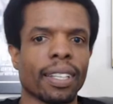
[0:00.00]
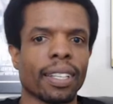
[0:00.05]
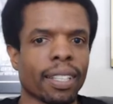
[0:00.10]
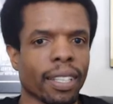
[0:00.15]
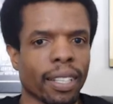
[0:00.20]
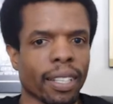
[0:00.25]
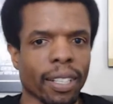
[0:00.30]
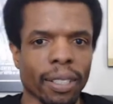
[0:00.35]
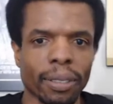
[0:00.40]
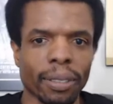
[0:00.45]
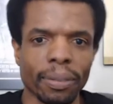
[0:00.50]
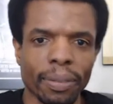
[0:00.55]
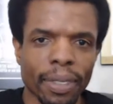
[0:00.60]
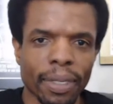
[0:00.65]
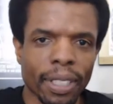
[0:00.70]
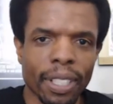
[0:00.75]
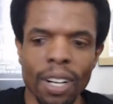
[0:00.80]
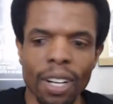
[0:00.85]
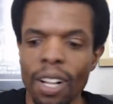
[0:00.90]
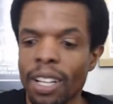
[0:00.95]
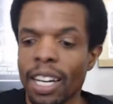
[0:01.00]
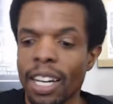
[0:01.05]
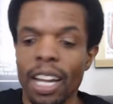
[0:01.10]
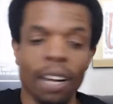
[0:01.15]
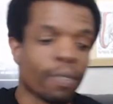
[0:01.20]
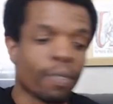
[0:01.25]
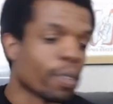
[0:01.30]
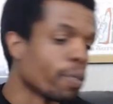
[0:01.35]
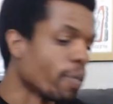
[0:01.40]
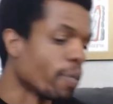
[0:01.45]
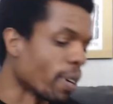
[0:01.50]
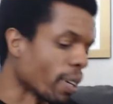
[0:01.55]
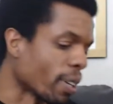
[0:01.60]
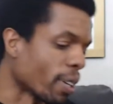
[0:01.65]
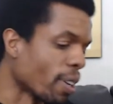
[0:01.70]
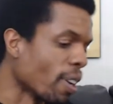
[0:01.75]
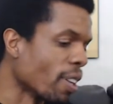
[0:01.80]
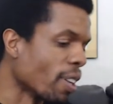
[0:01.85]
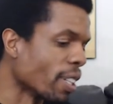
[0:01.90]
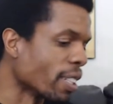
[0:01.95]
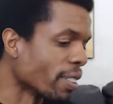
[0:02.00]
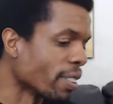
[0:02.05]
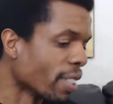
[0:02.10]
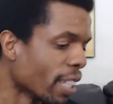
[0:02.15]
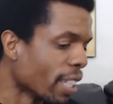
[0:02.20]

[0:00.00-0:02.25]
You know, call it however you want to call it